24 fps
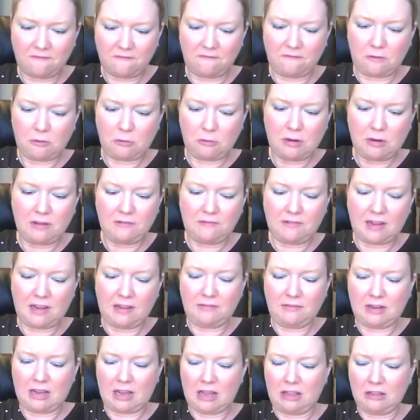
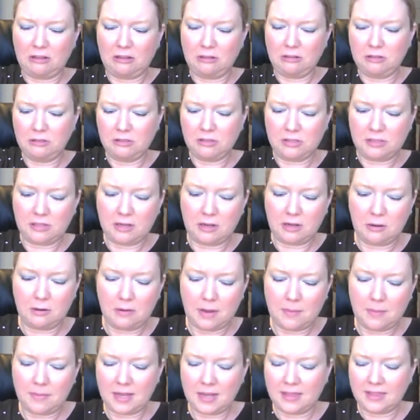$45. So
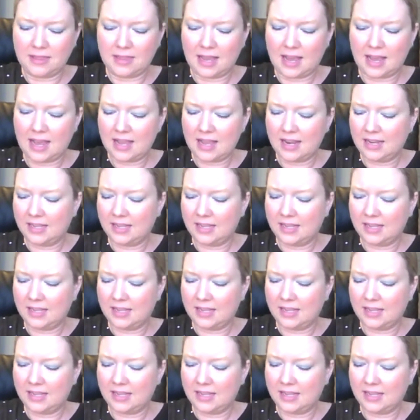I bought that.